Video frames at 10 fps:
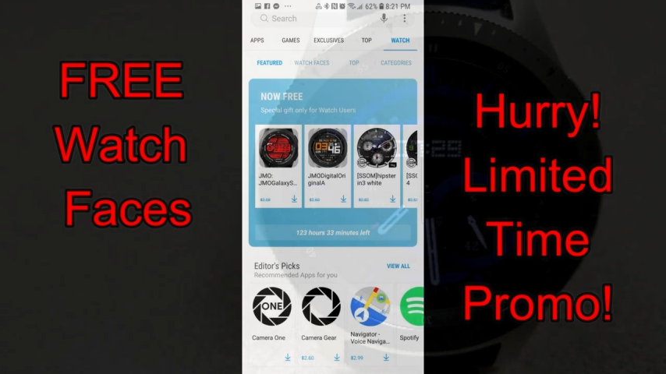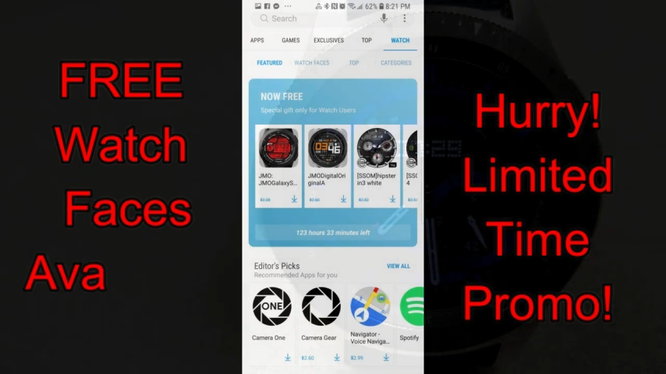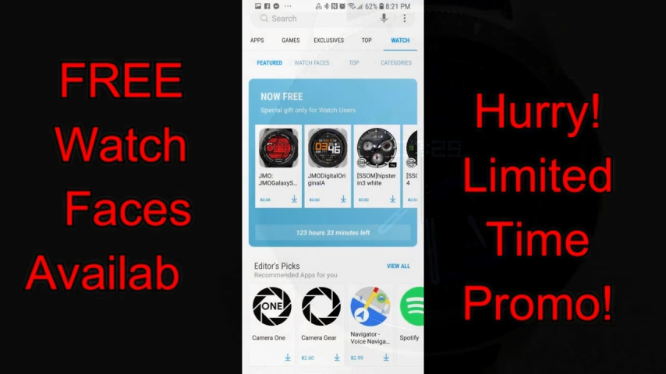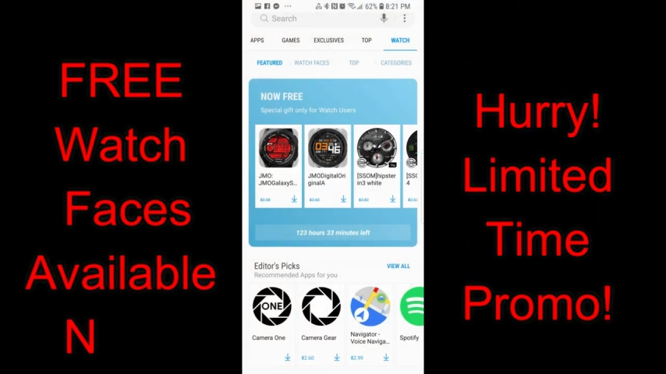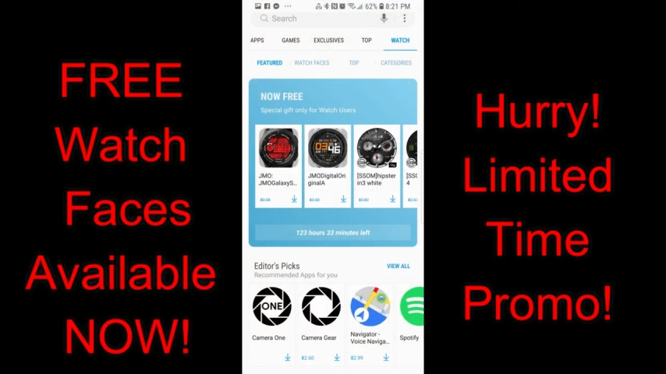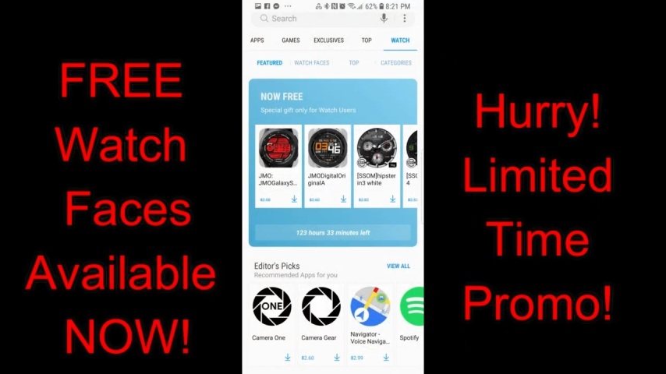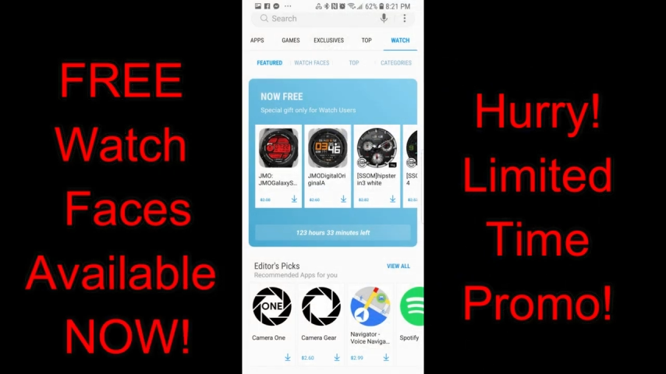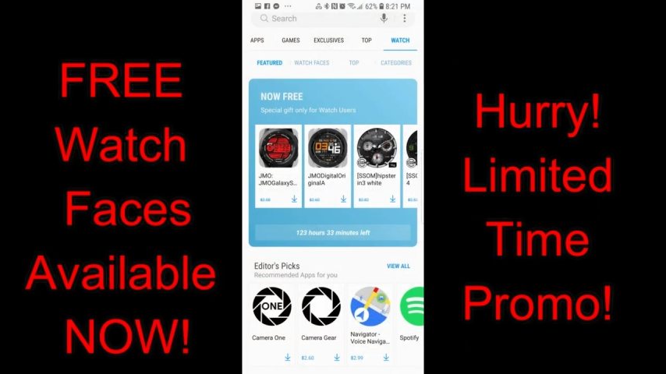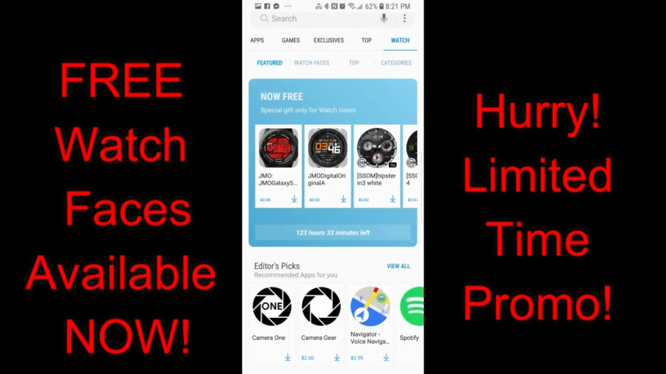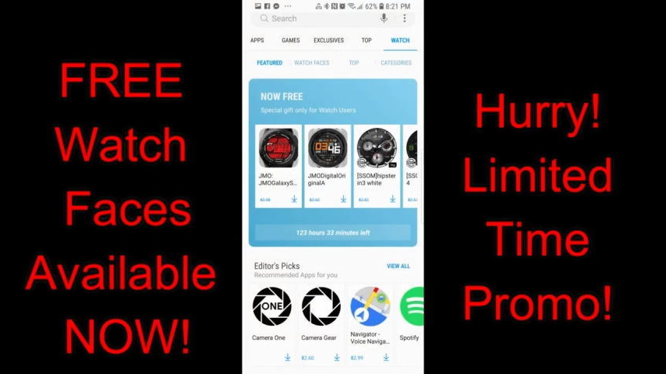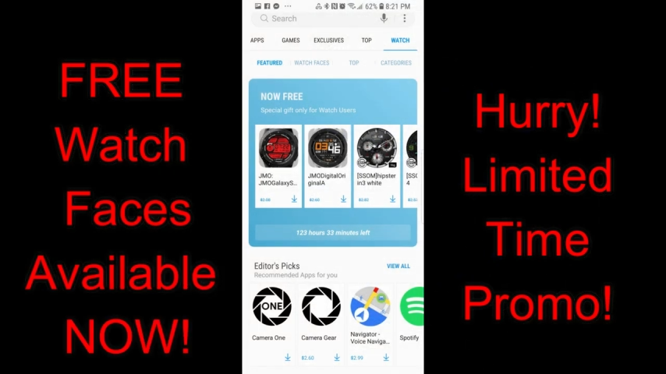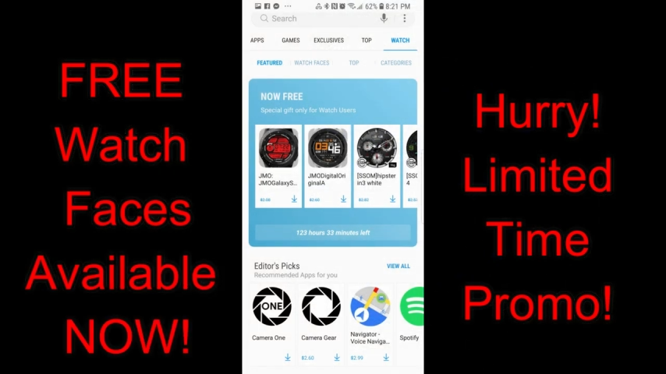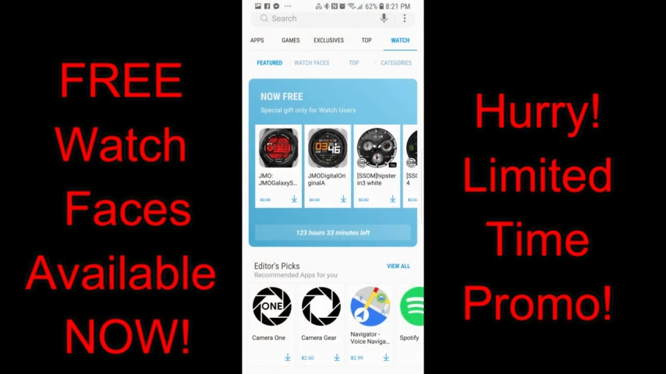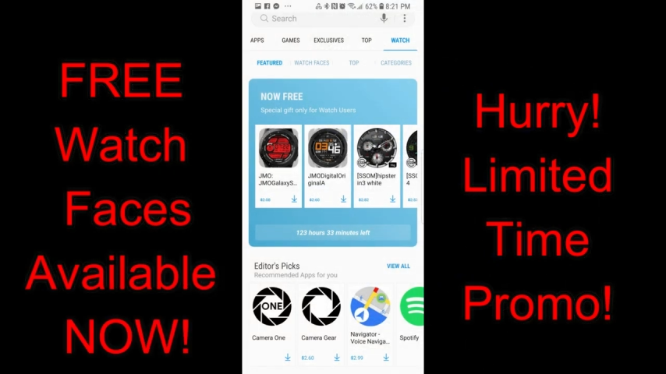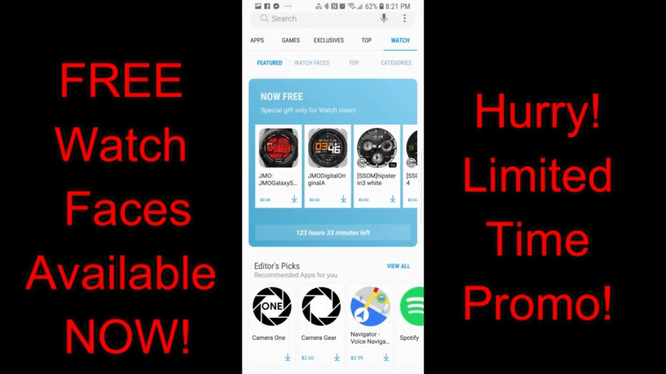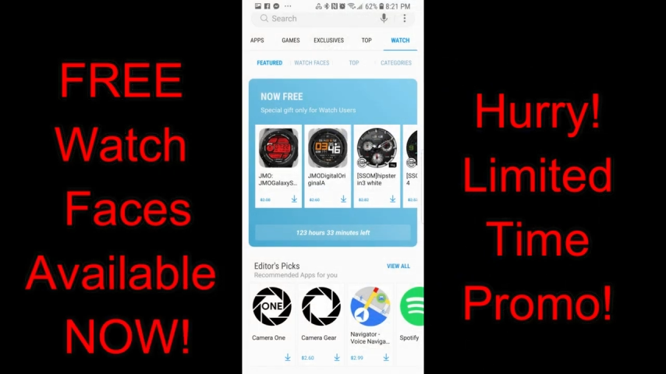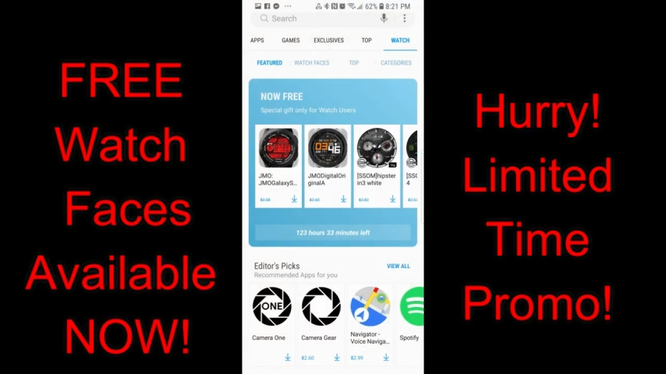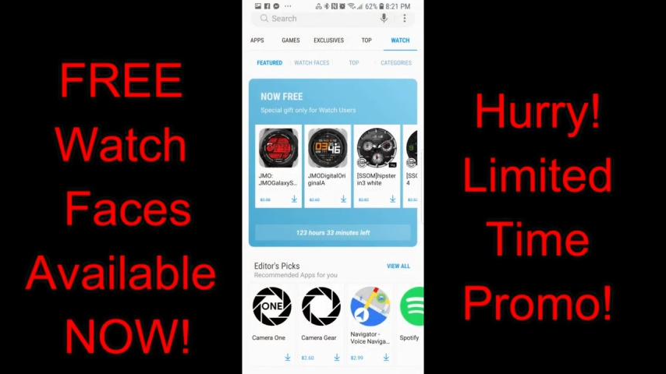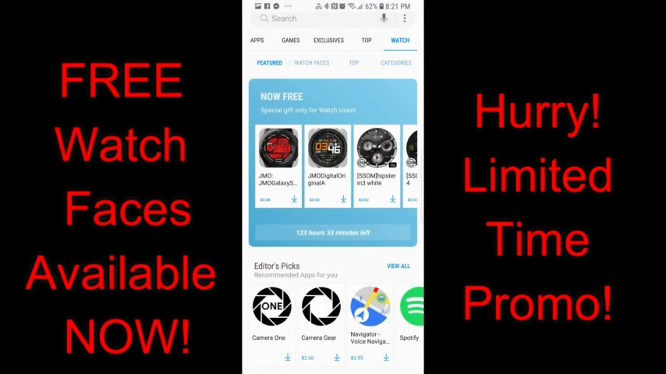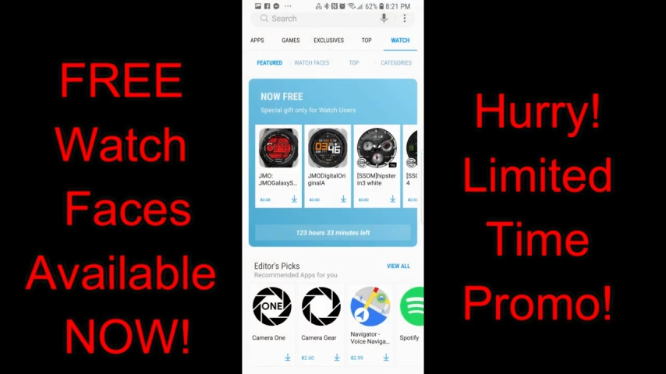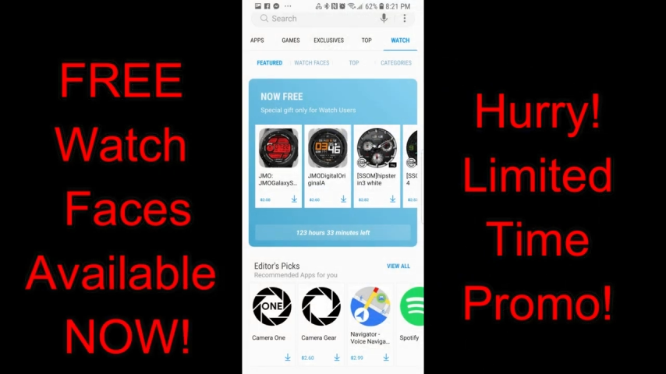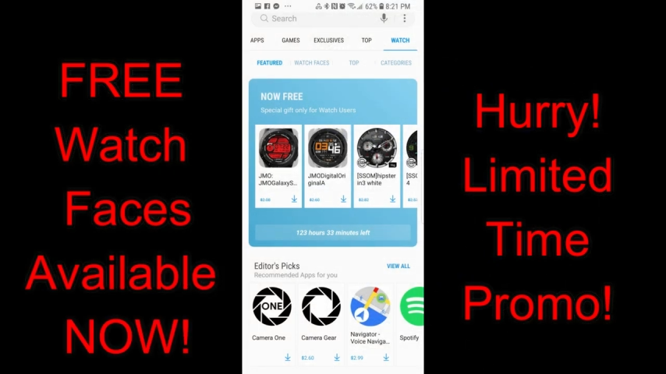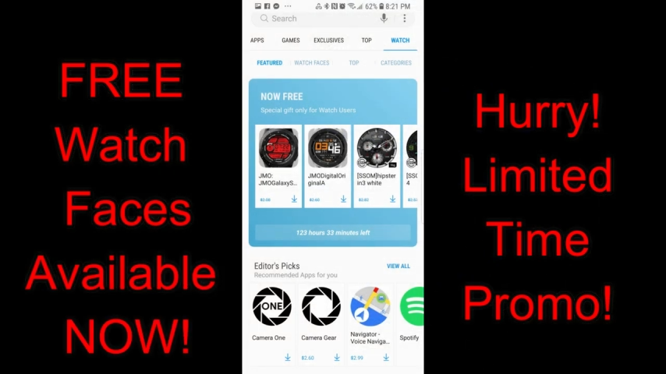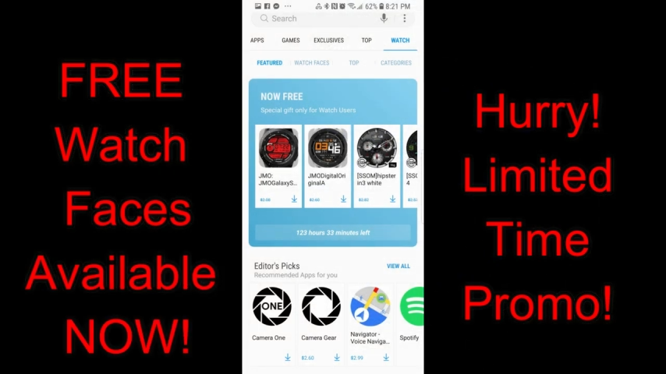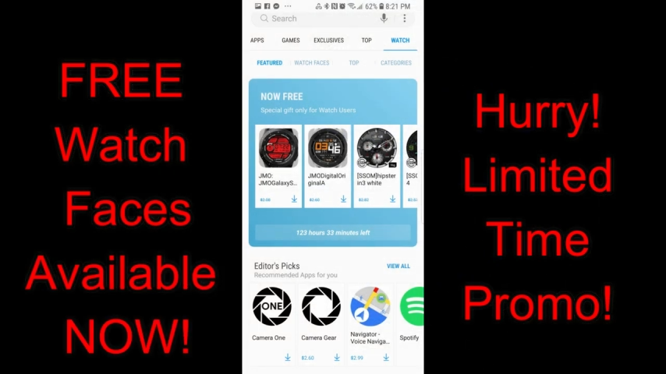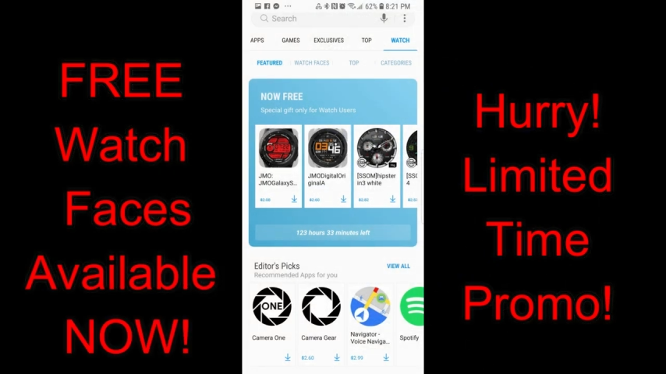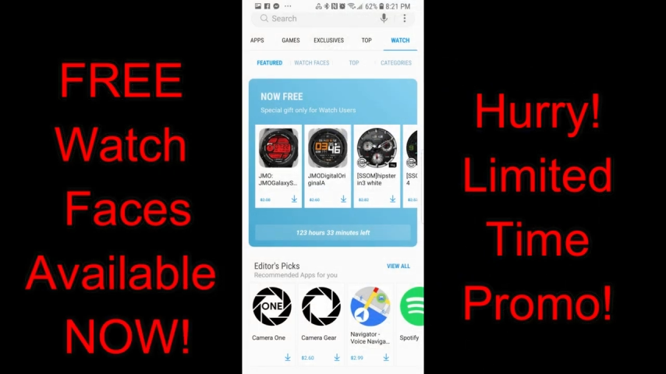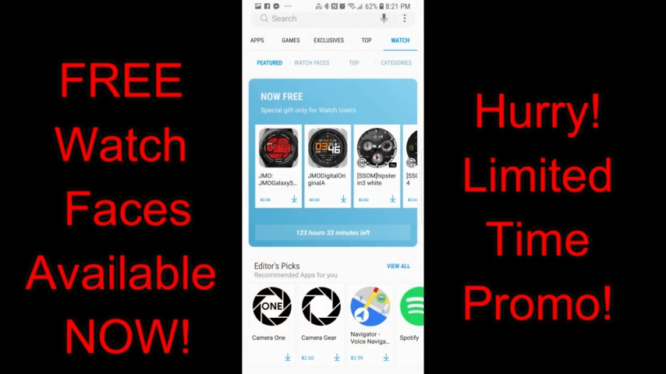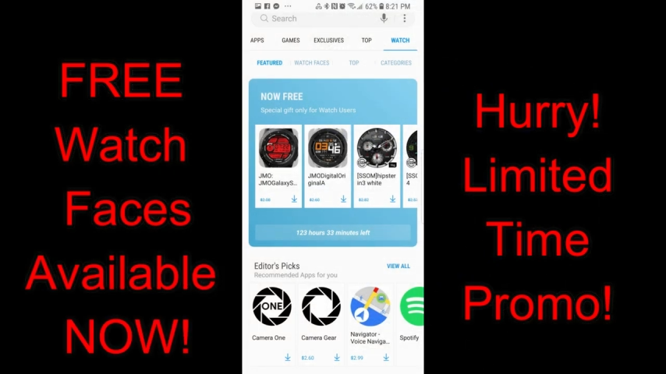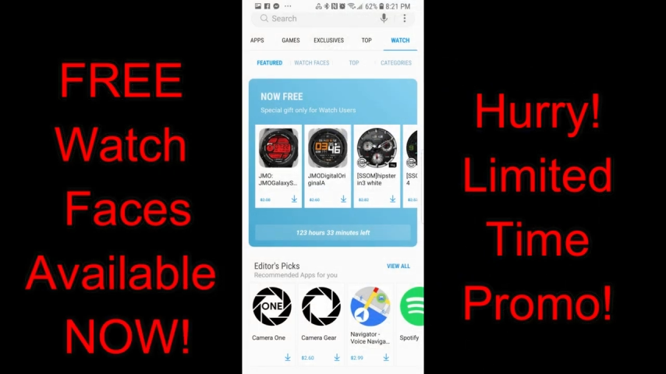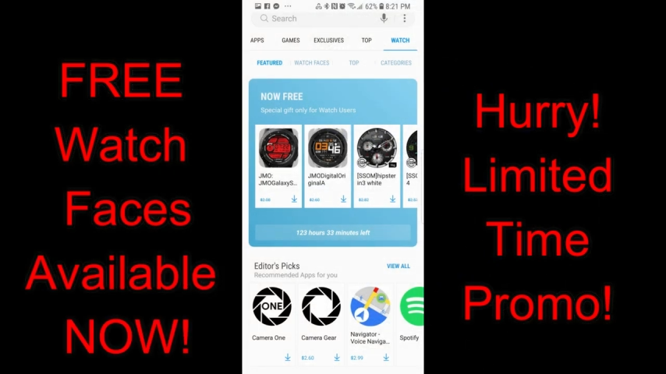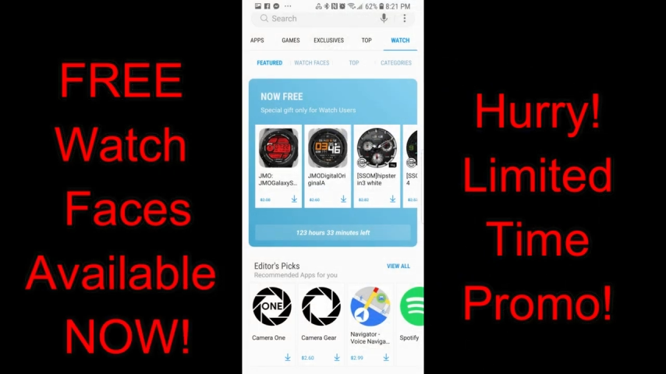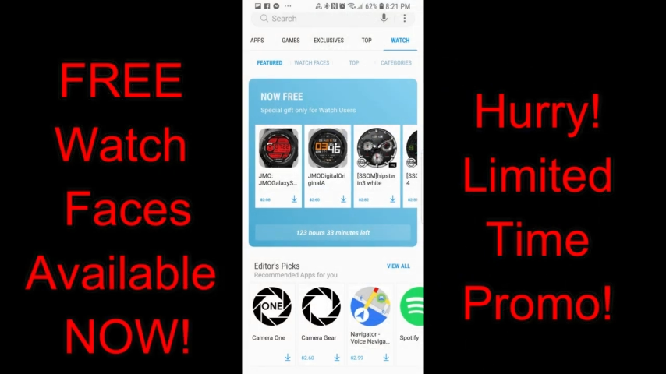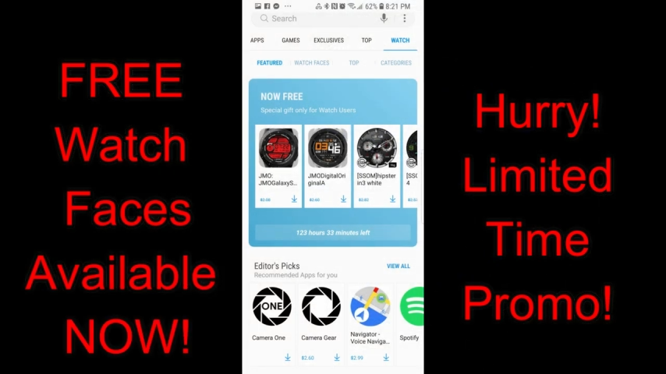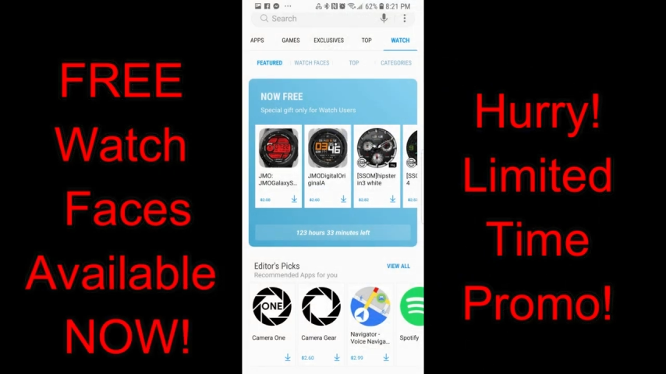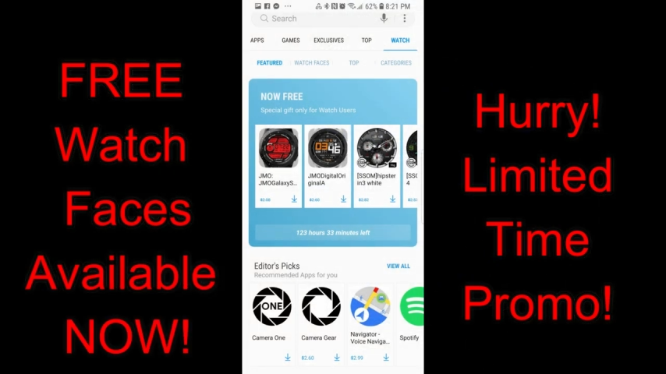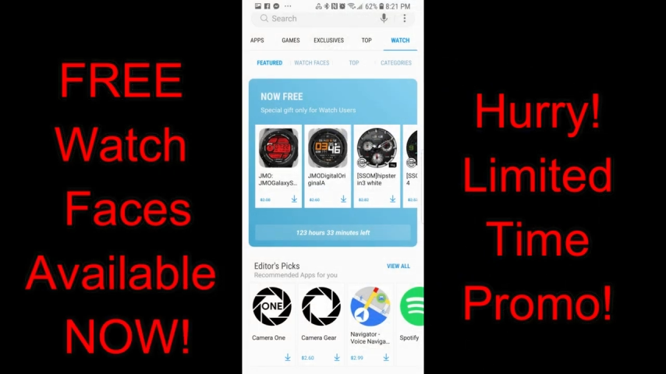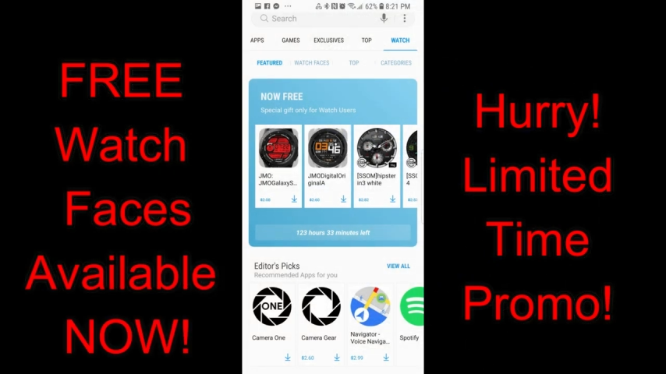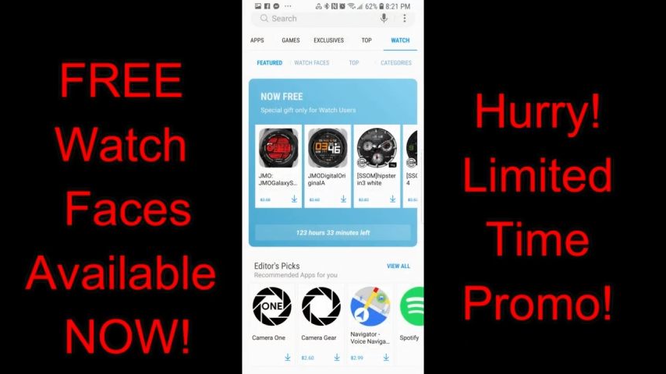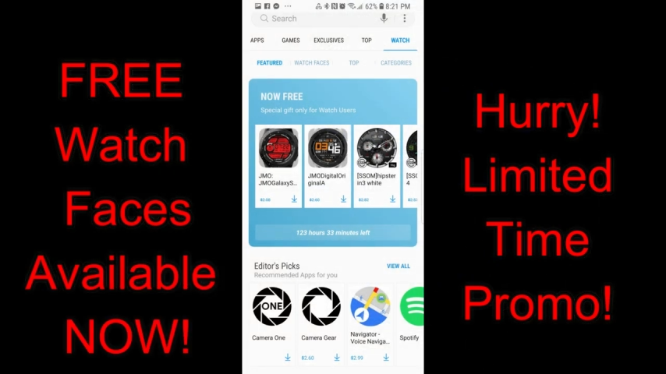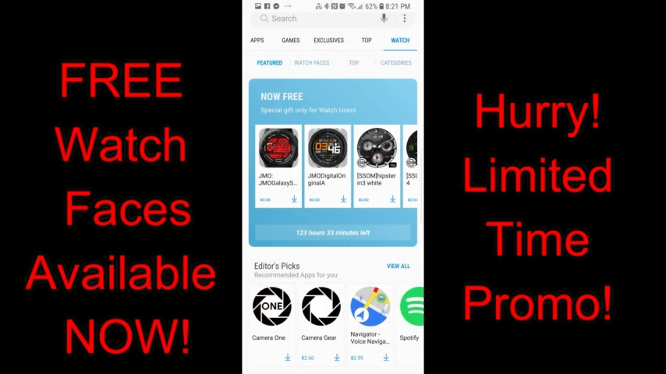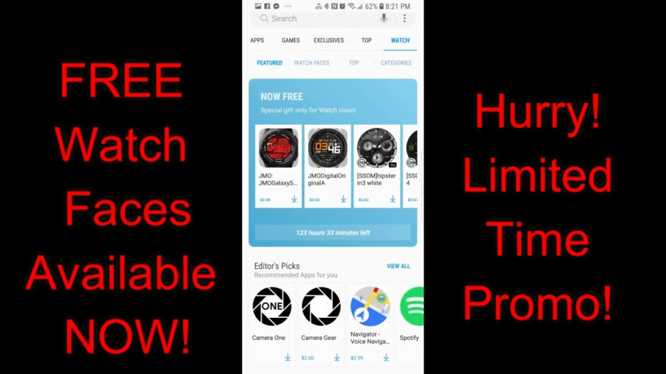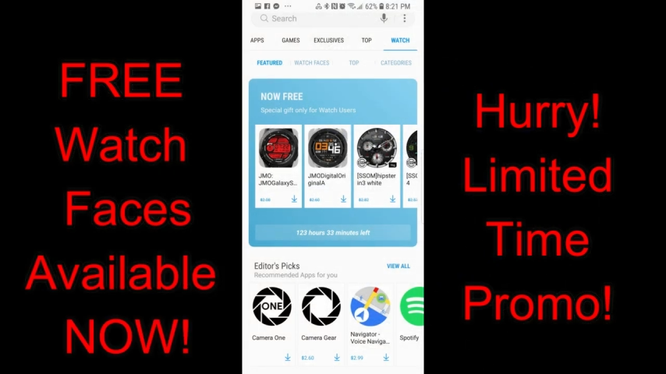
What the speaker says: [unreadable: no face in view]